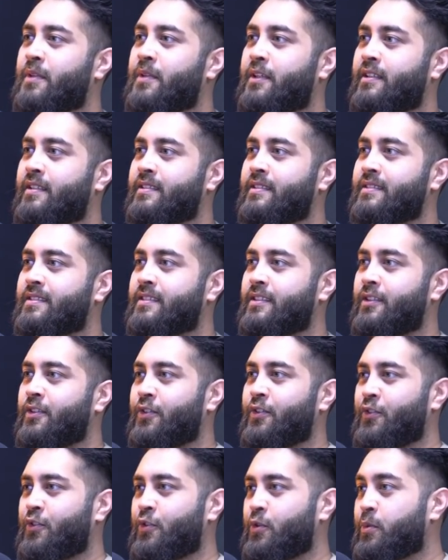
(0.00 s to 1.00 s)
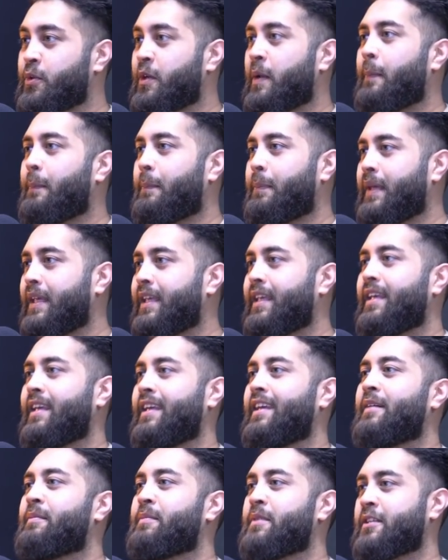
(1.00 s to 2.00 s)
because you wouldn't be
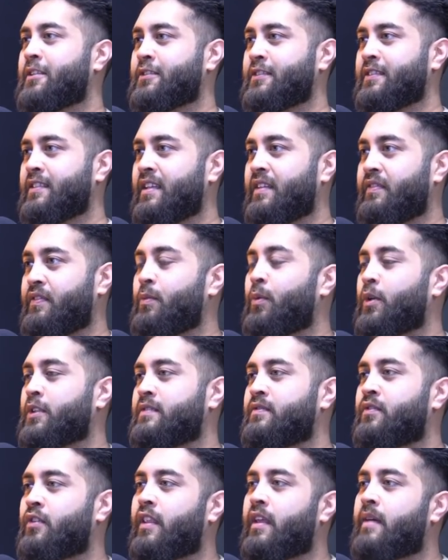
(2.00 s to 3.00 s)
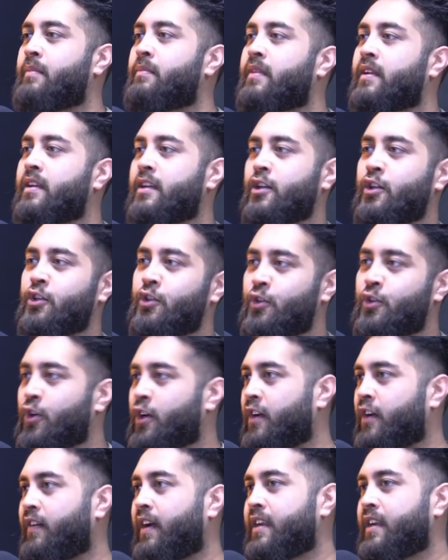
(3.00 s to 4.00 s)
here because if it wasn't for them. You
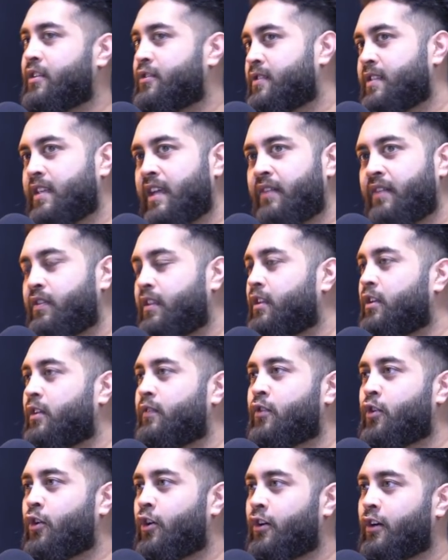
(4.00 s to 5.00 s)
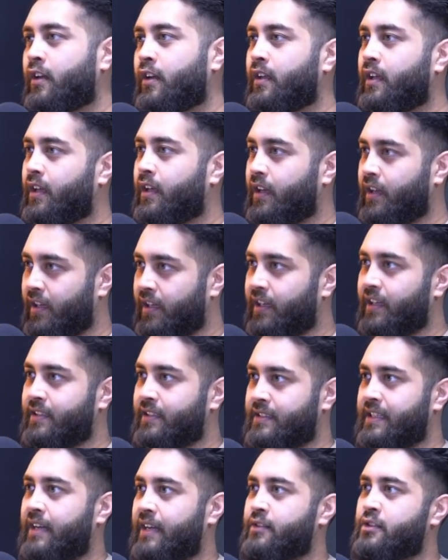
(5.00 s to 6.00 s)
look around, you see everything you've got. It
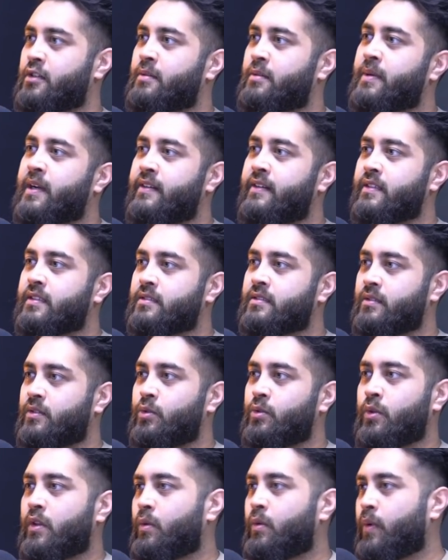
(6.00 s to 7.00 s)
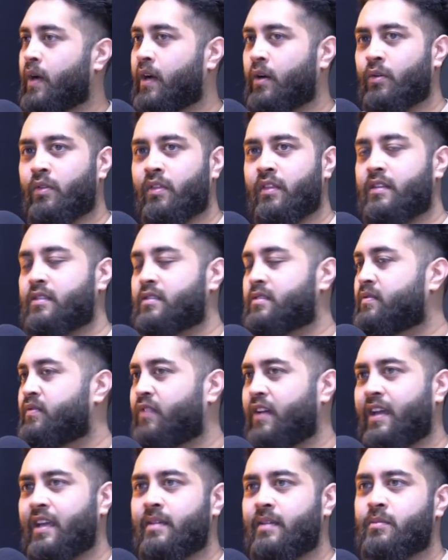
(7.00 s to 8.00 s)
is down to your parents. All the wealth and
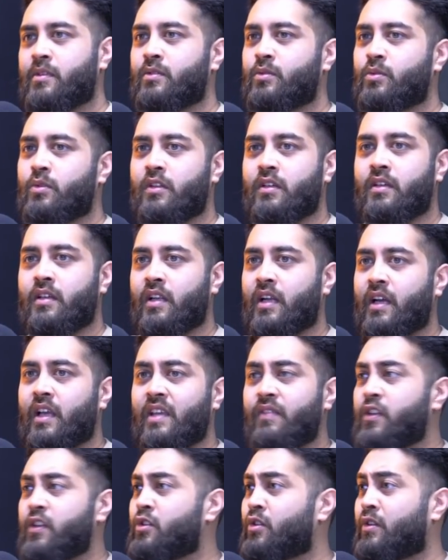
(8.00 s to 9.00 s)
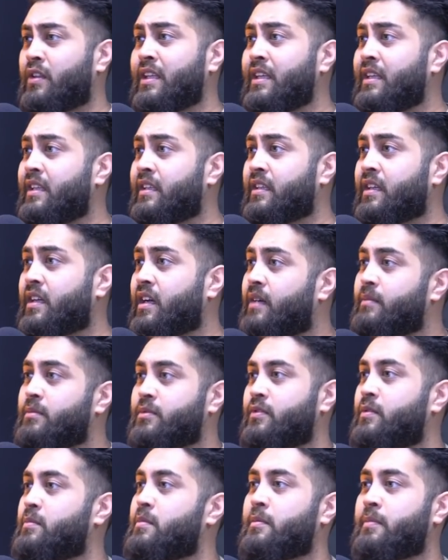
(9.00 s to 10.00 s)
fame and all the, like, even your deen, it
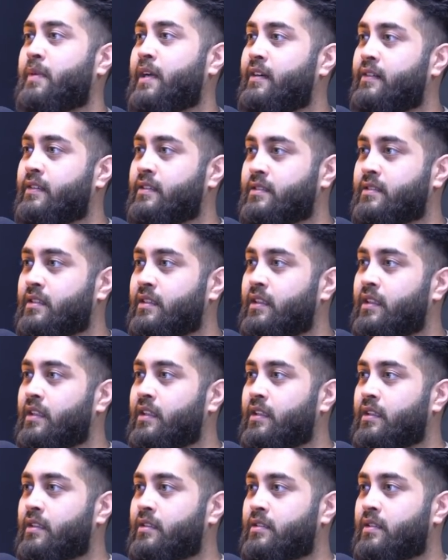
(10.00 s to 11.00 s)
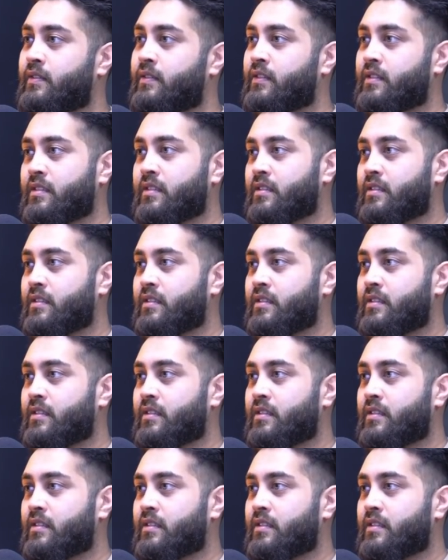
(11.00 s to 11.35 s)
comes from your parents because